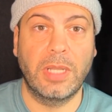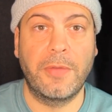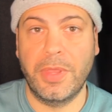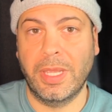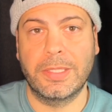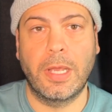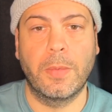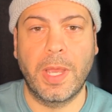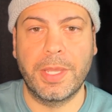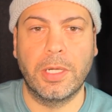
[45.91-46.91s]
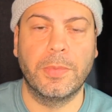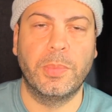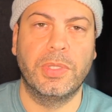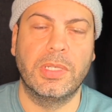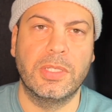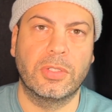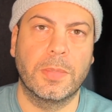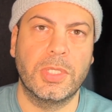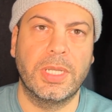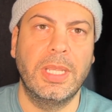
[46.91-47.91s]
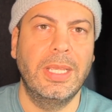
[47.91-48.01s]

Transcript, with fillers: Everything I talk about here, I'm going to put in the description.